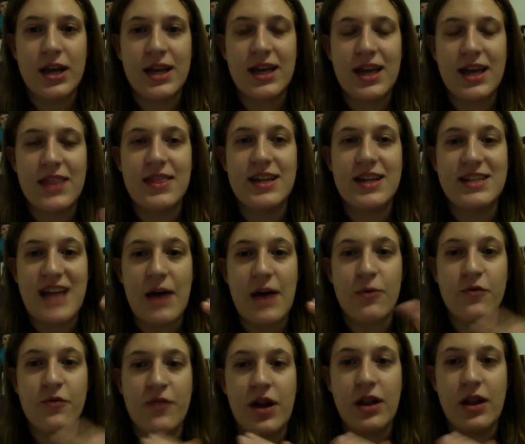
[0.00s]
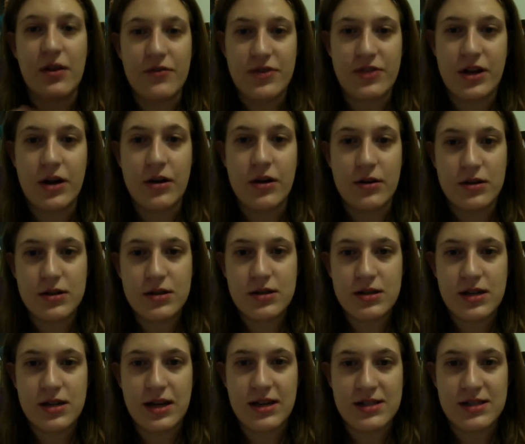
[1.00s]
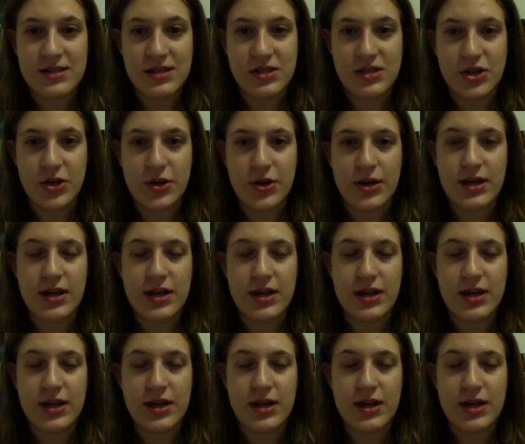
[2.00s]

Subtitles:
in the downfall of their sisterhood,